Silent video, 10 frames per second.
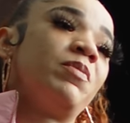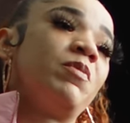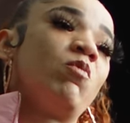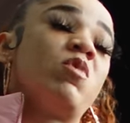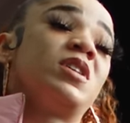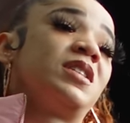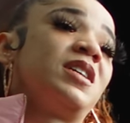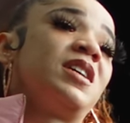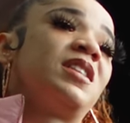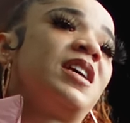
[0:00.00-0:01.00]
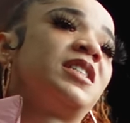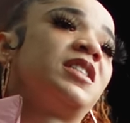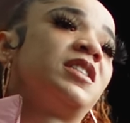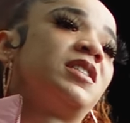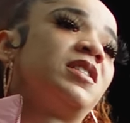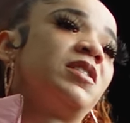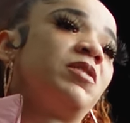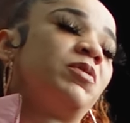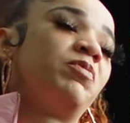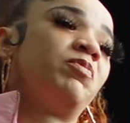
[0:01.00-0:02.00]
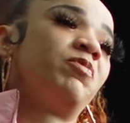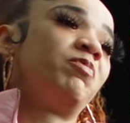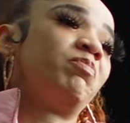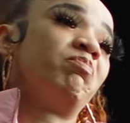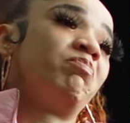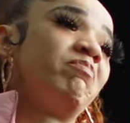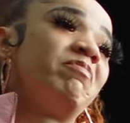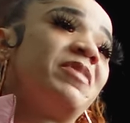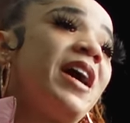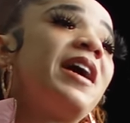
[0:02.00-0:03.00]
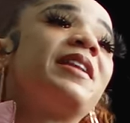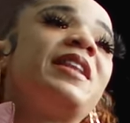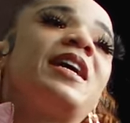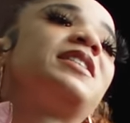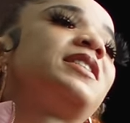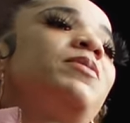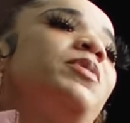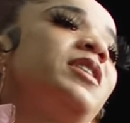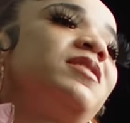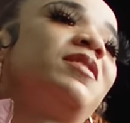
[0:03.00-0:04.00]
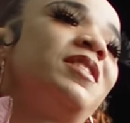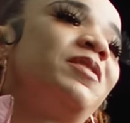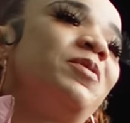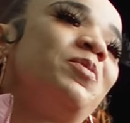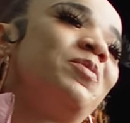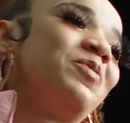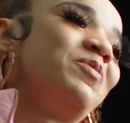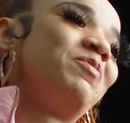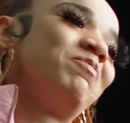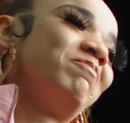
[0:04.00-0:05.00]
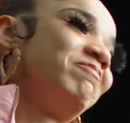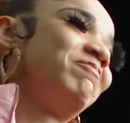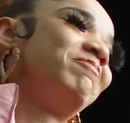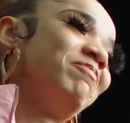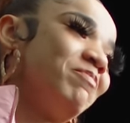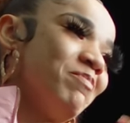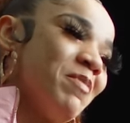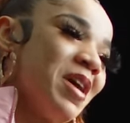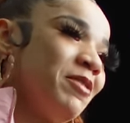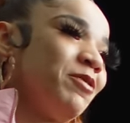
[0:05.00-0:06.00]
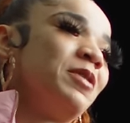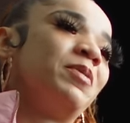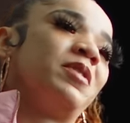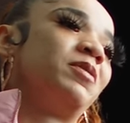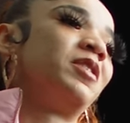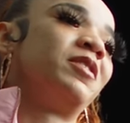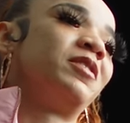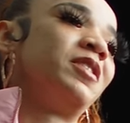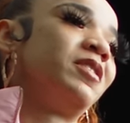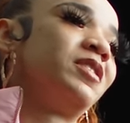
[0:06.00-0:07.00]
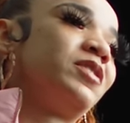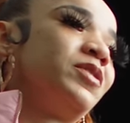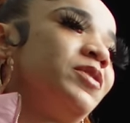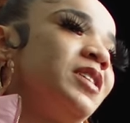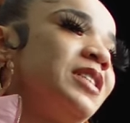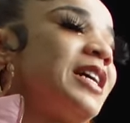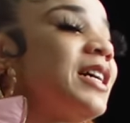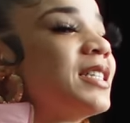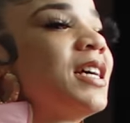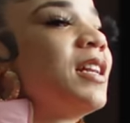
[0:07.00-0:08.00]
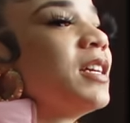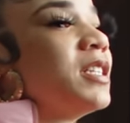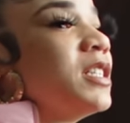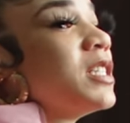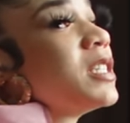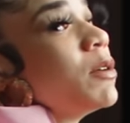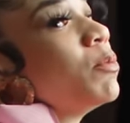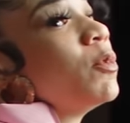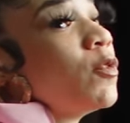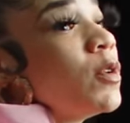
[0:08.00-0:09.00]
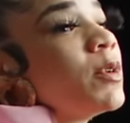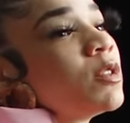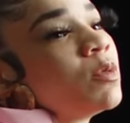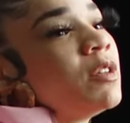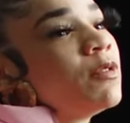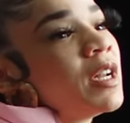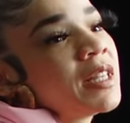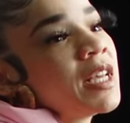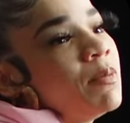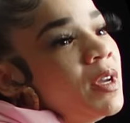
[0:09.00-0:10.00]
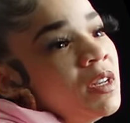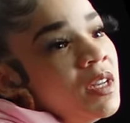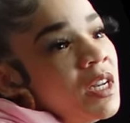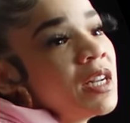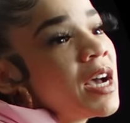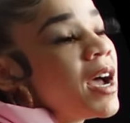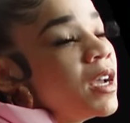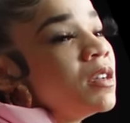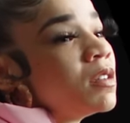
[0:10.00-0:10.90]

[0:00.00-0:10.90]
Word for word: once again, that's just the that that just depends on the mind frame of the girl that's though, too. Because like I said, like, just, some females really feel like they need, need a guy.